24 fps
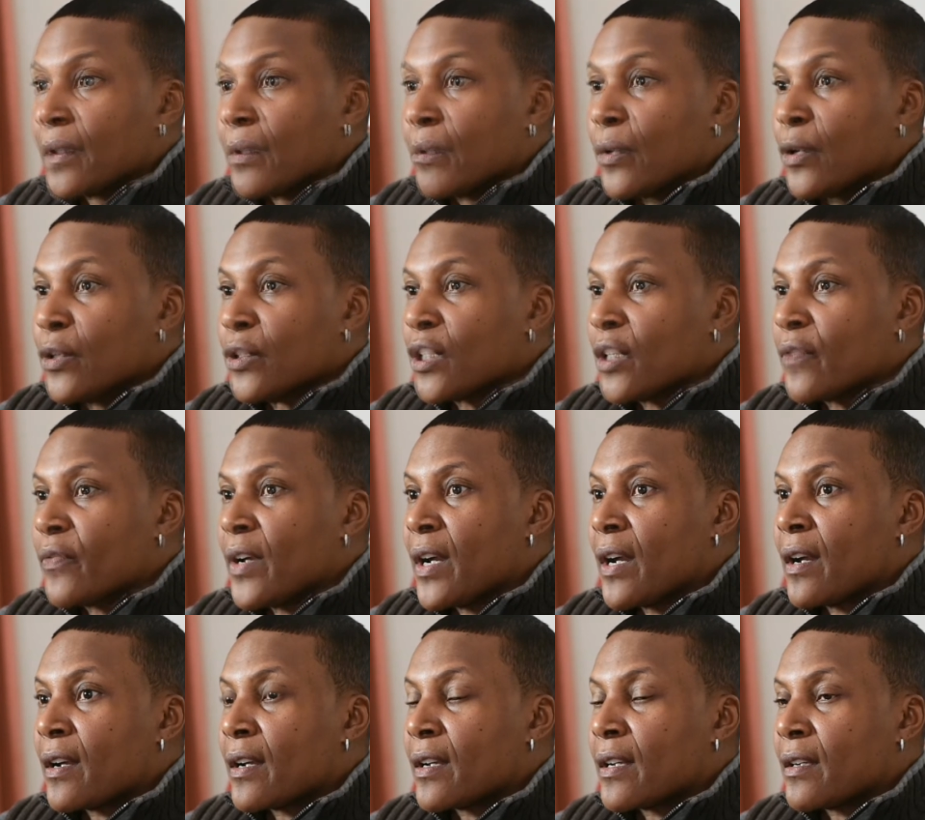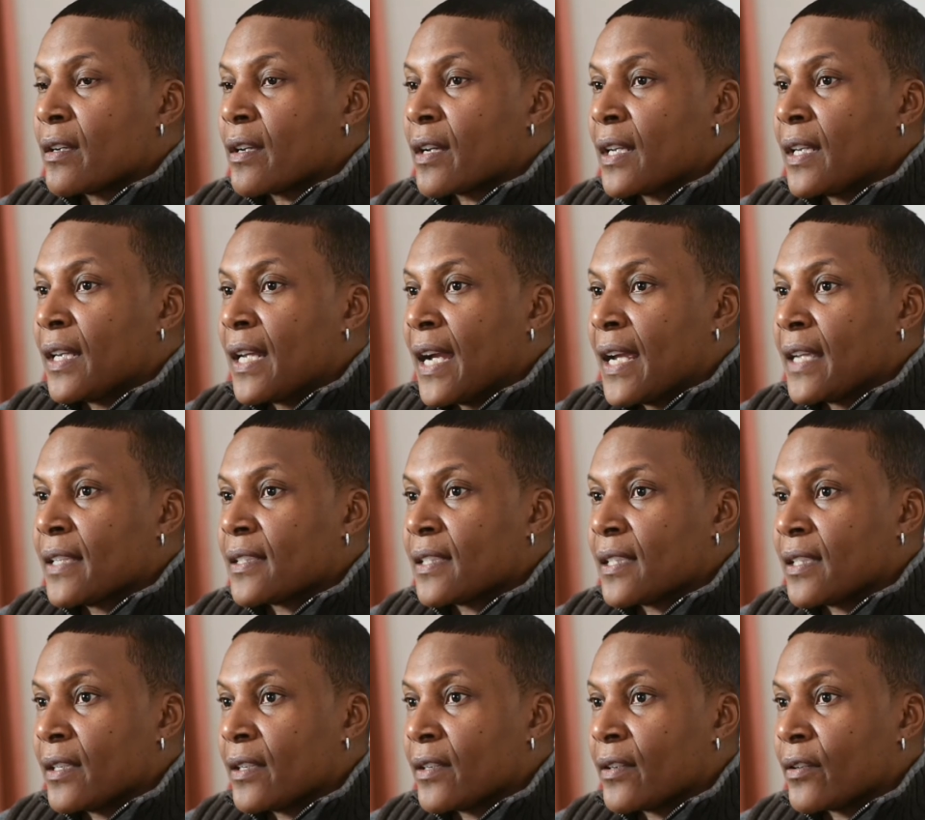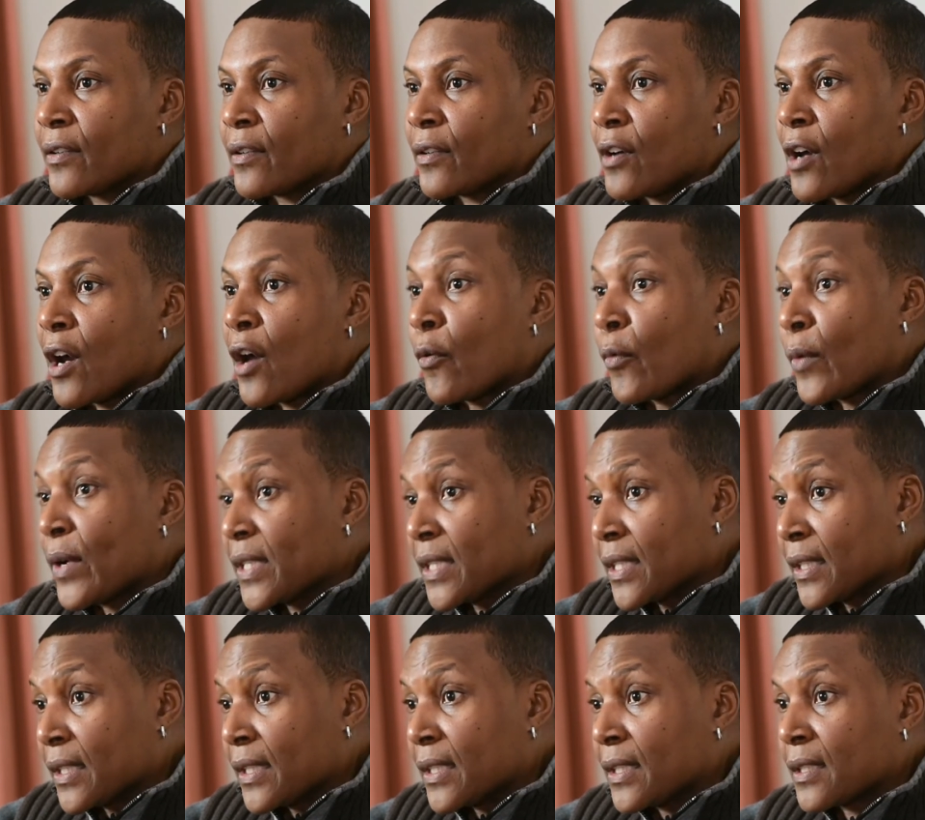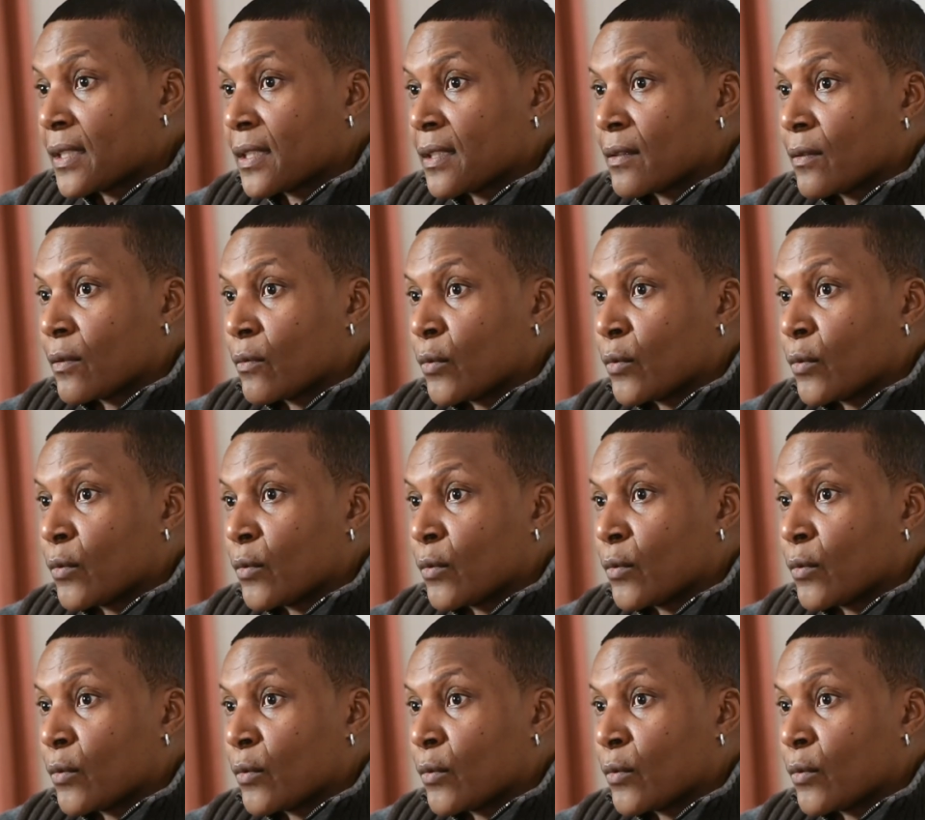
Most of our clients here are residents.